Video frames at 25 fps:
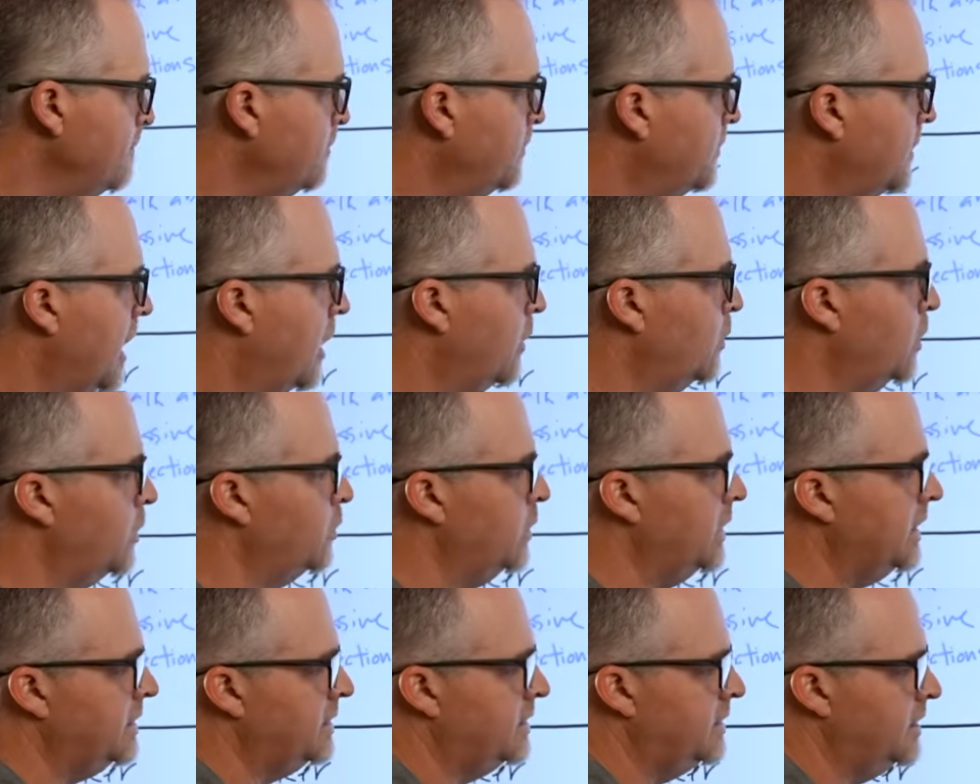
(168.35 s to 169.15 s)
Now, when
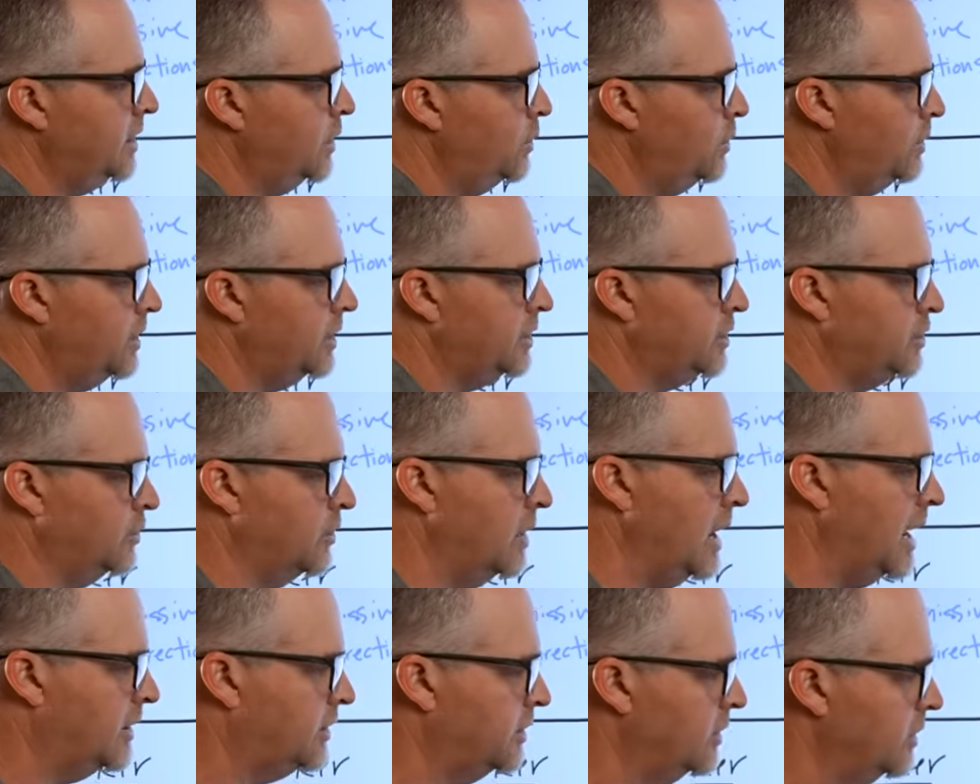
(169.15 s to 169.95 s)
we deal with a
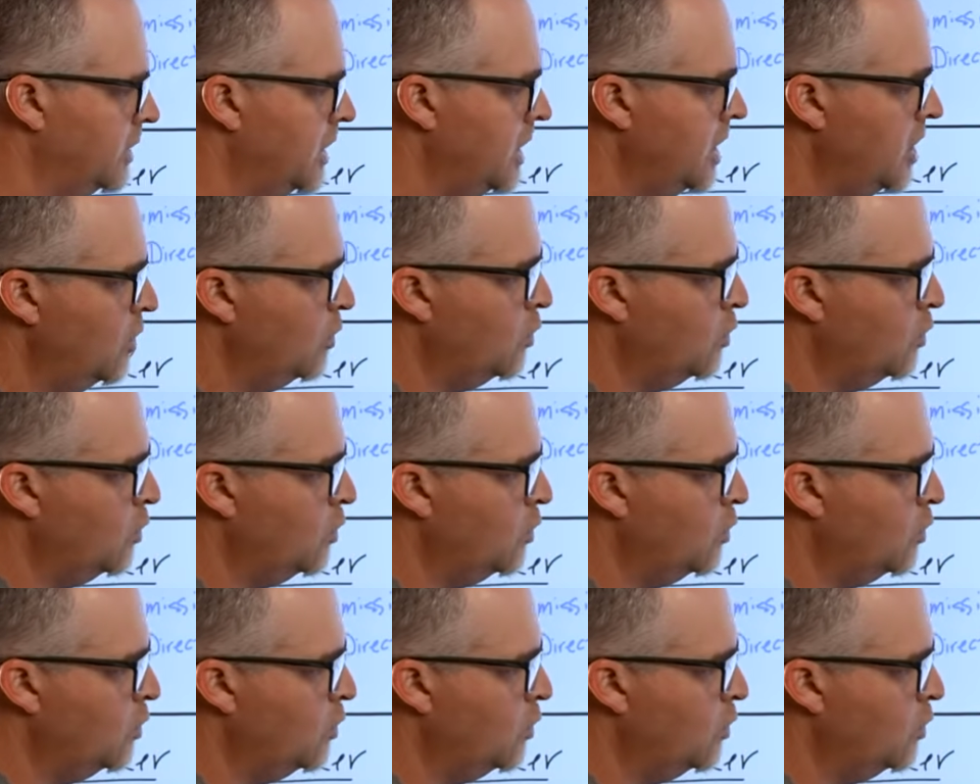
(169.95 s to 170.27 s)
director,